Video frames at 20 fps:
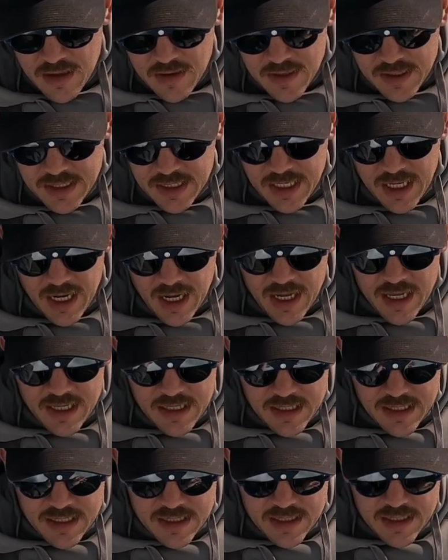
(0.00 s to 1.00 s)
This guy,
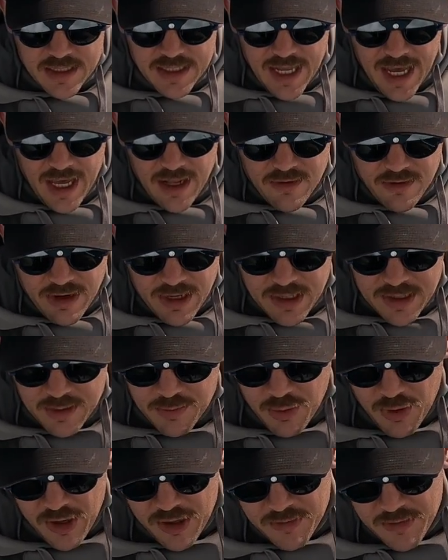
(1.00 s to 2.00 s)
he's just dead right at the
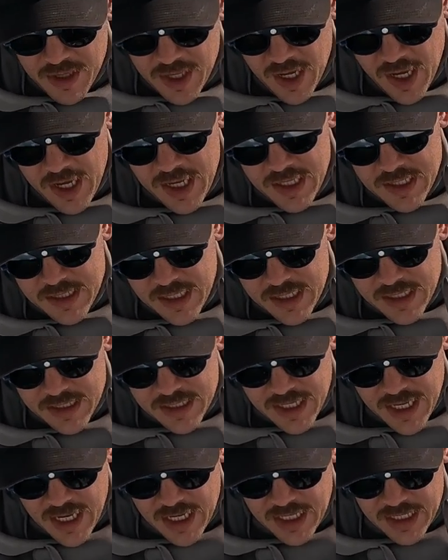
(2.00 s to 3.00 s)
bottom of the ice. I
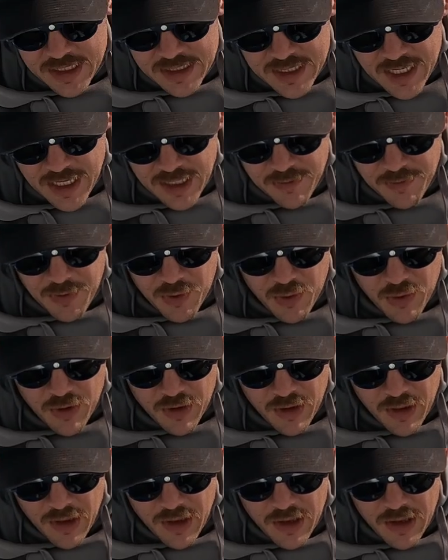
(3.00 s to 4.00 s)
just can't get his head up the
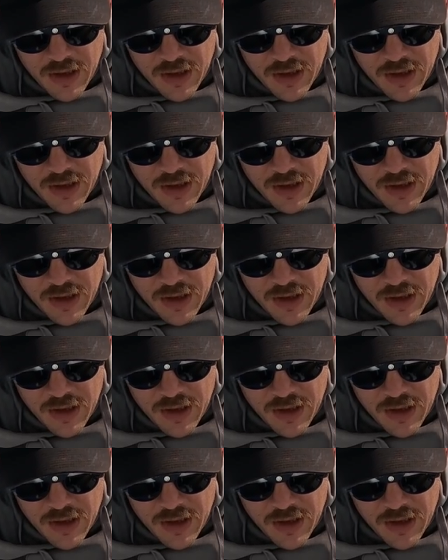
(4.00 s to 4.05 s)
hole.